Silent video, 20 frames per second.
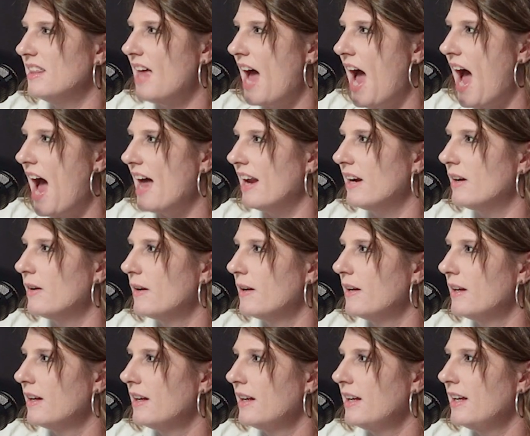that
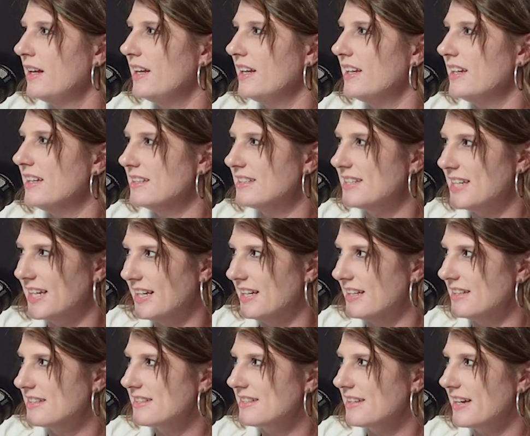
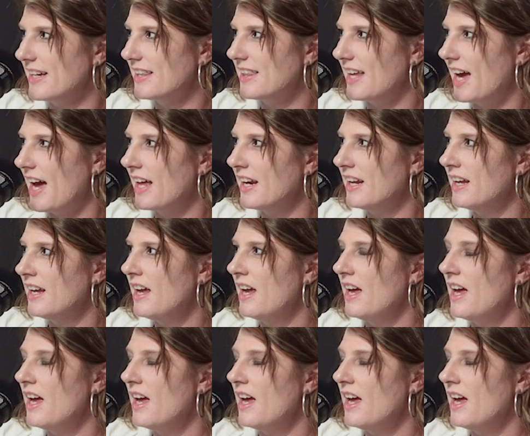intense like that.